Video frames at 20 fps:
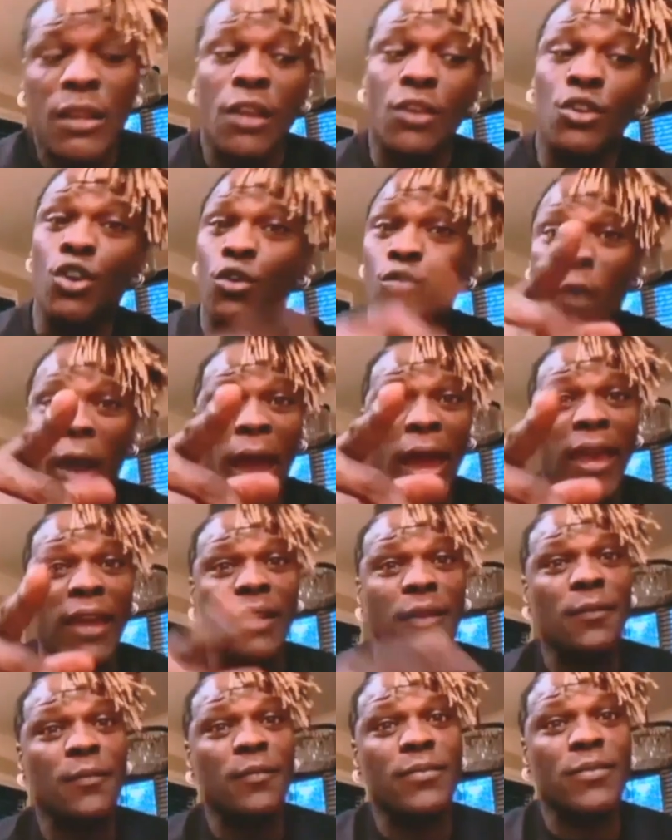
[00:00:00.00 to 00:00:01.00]
You're
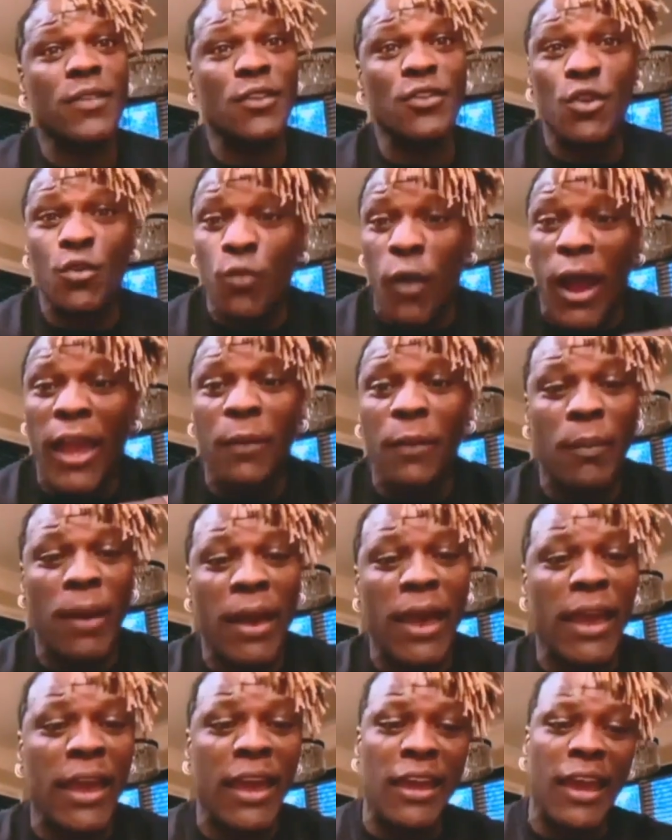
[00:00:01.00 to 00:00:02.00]
right. You're right,
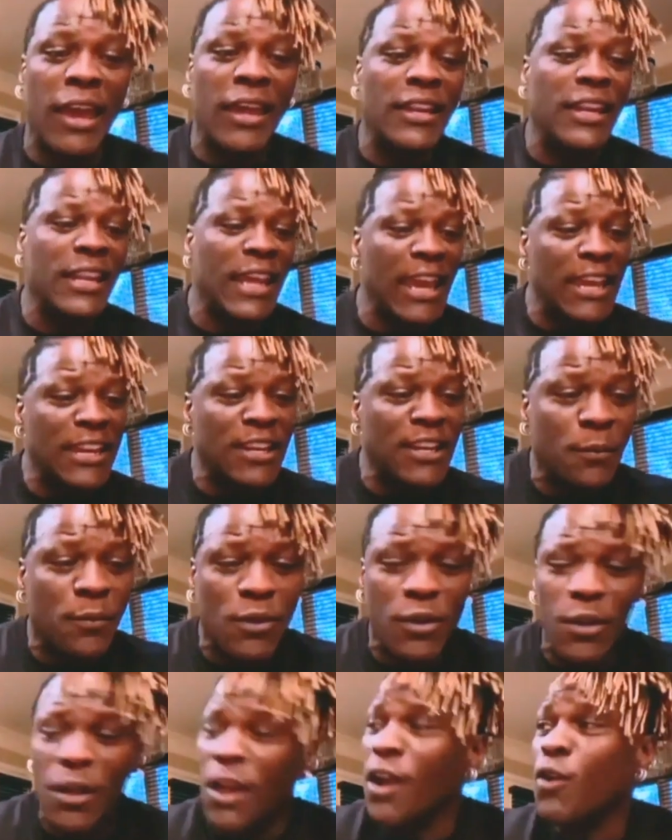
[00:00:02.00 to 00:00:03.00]
man. And it ended up,
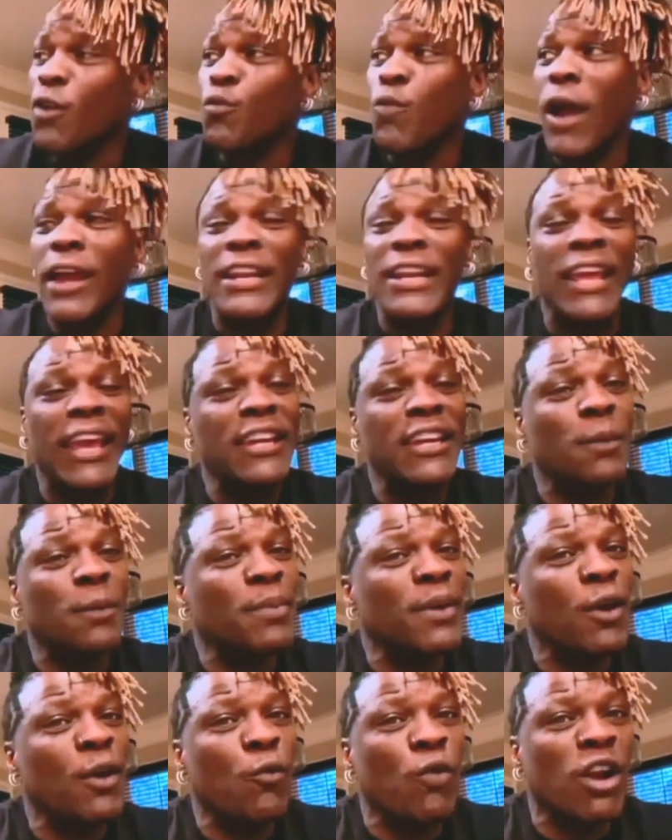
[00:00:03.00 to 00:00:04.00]
Ryan, it ended
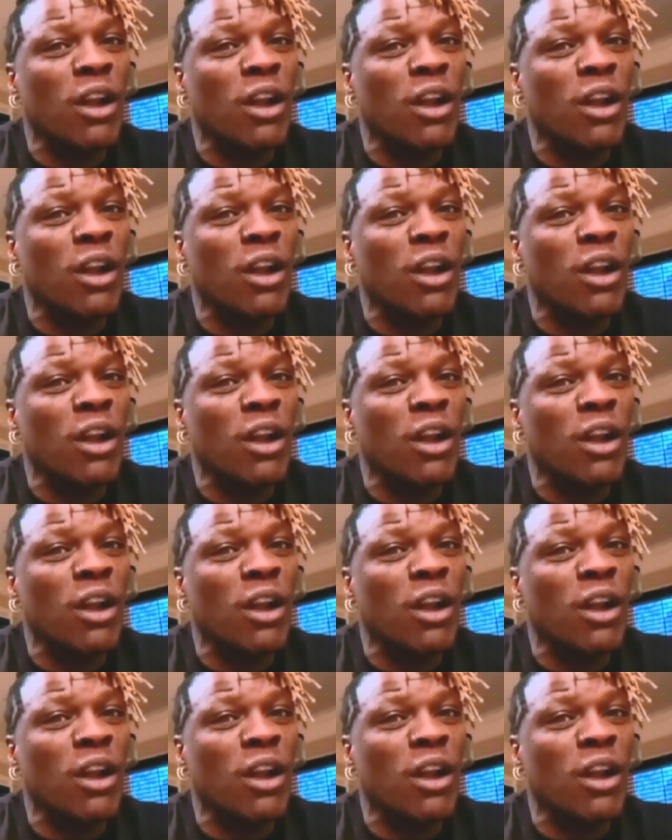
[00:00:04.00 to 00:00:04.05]
up being